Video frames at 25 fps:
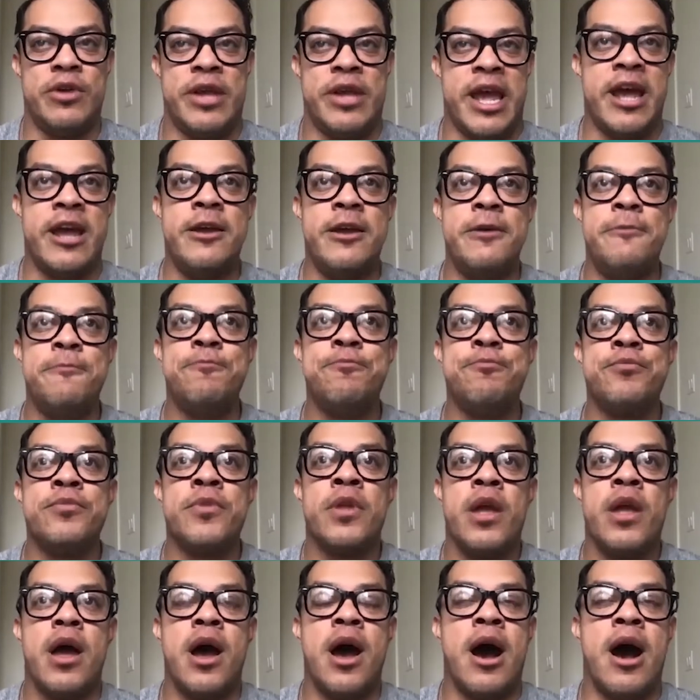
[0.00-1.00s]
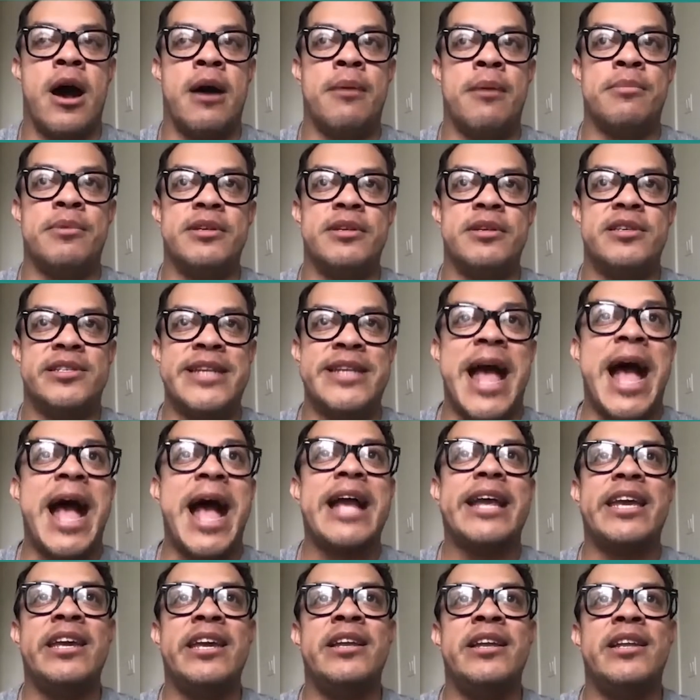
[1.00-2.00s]
Okay. Um,
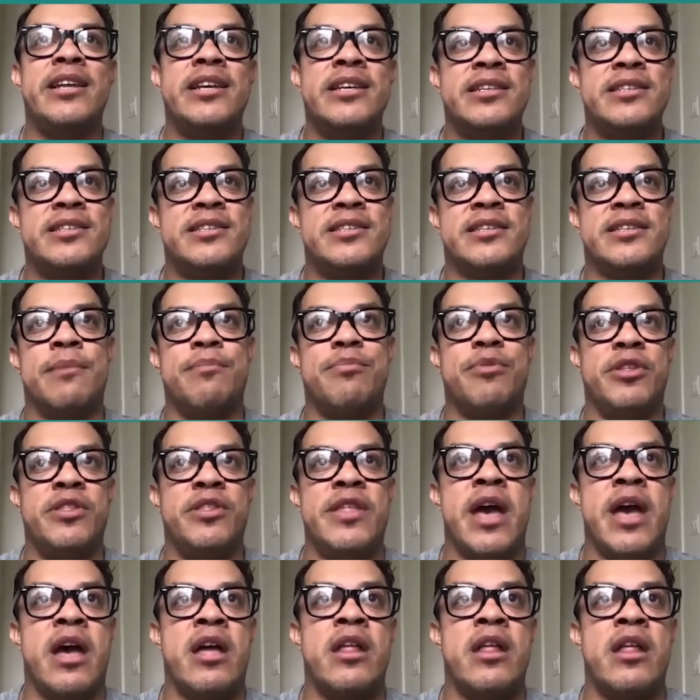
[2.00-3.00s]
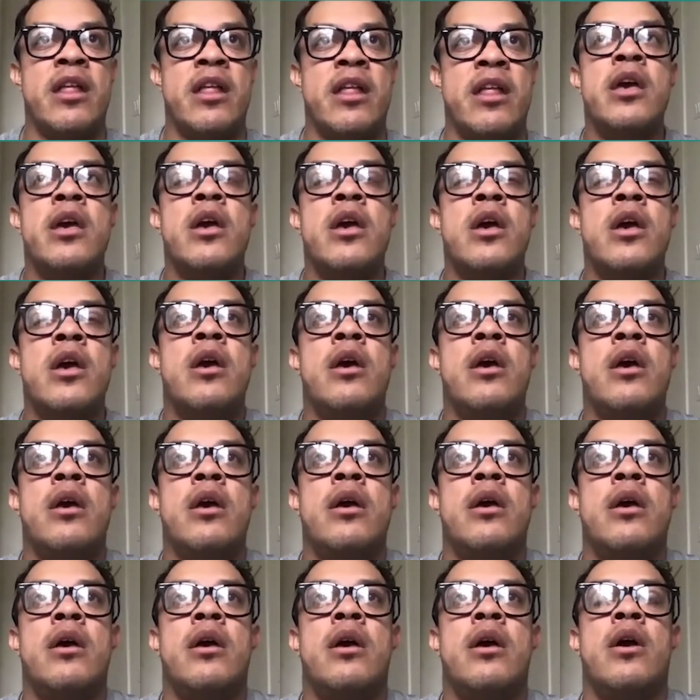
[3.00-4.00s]
snacking is something that
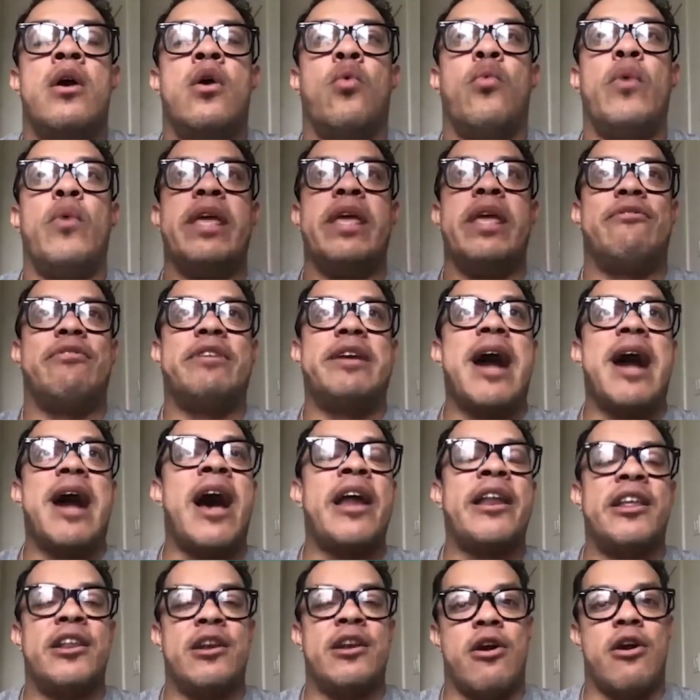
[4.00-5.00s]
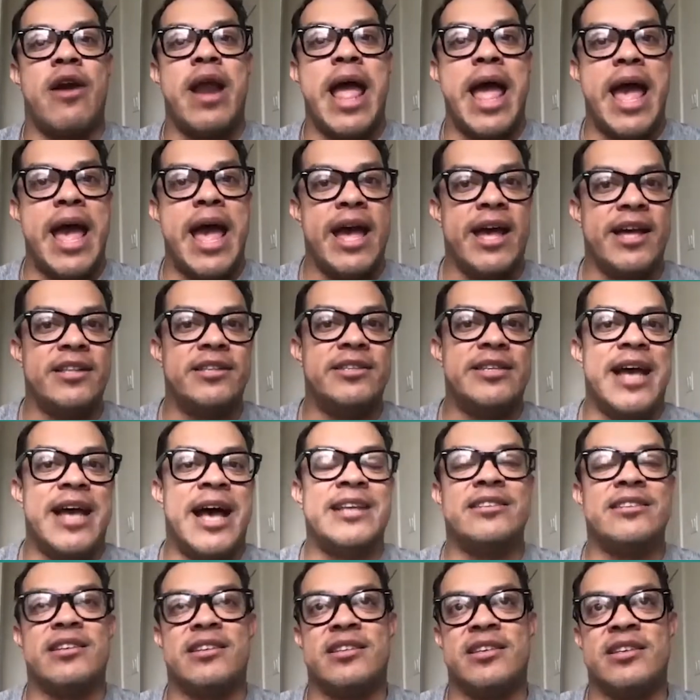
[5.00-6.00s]
we have got in our heads
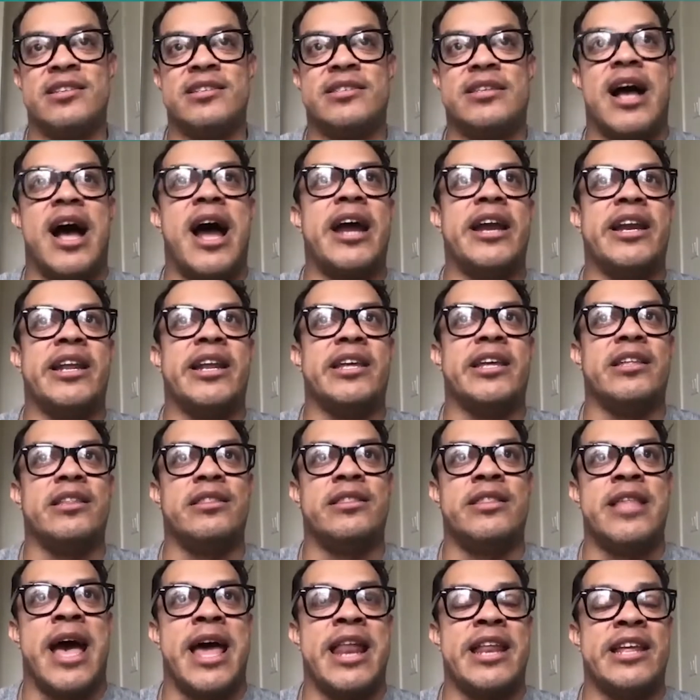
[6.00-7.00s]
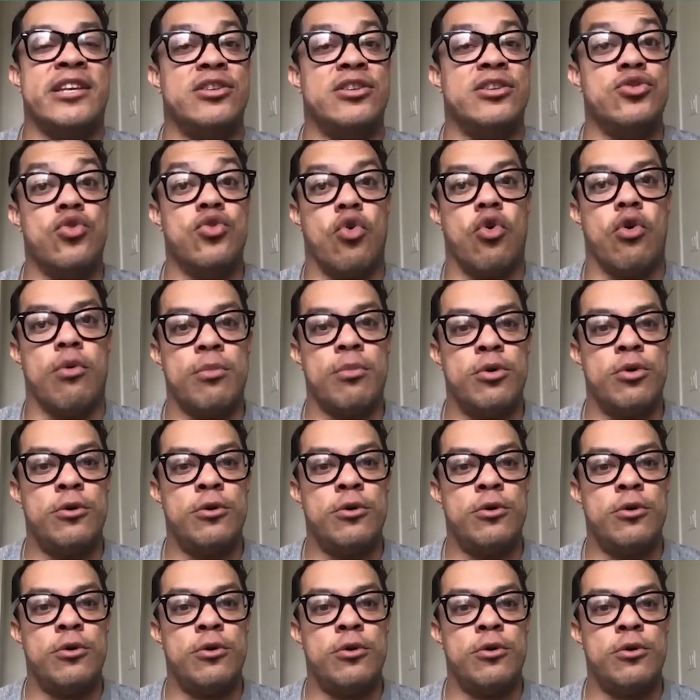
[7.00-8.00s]
as a society that is
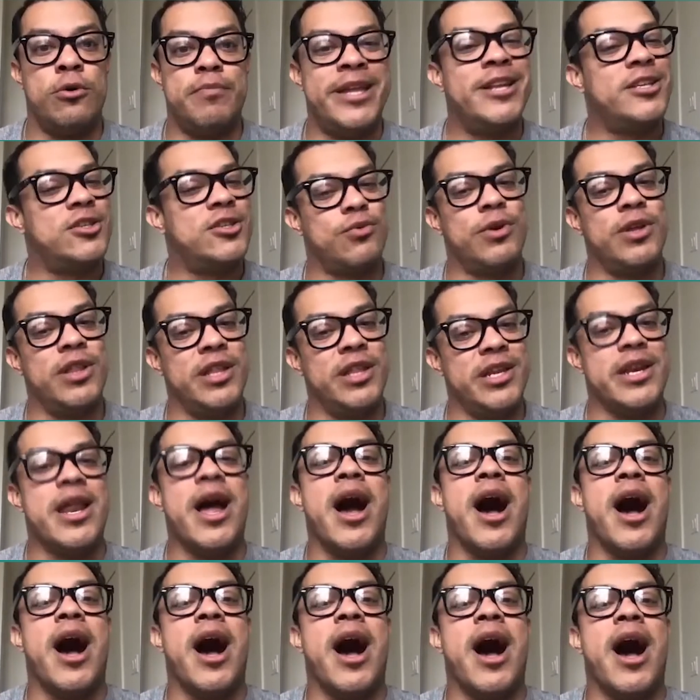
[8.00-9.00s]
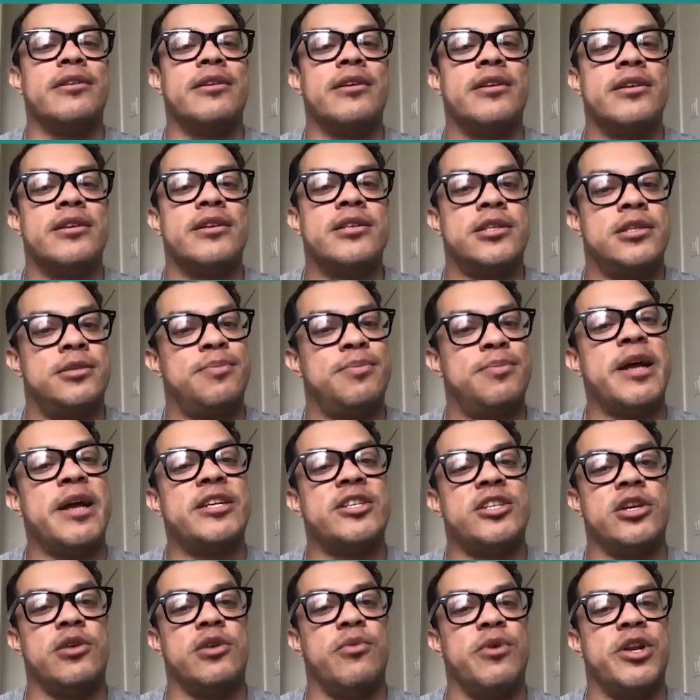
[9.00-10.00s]
normal, and it's really not
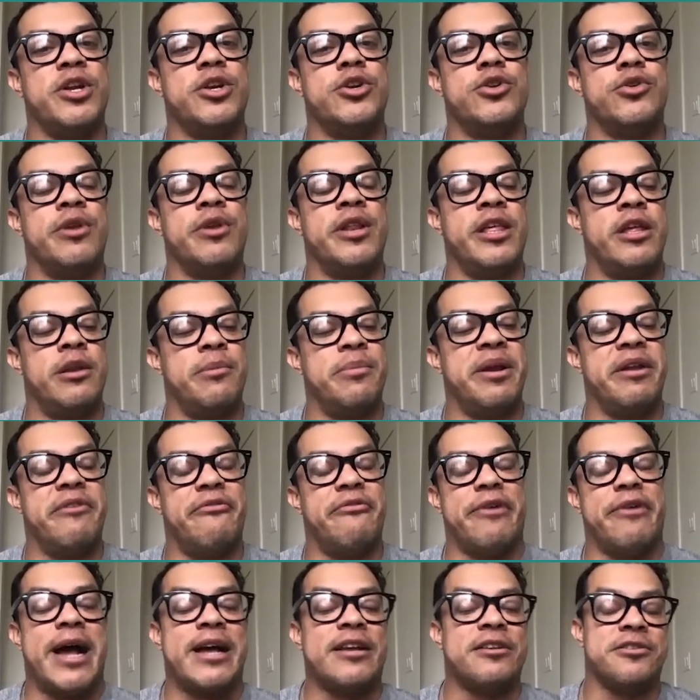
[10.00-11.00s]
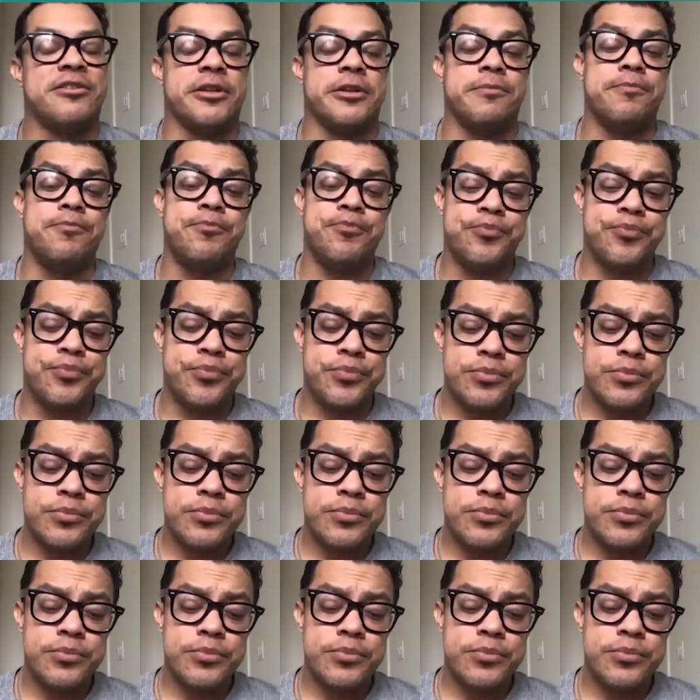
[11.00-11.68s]
especially when you're doing intermittent fasting.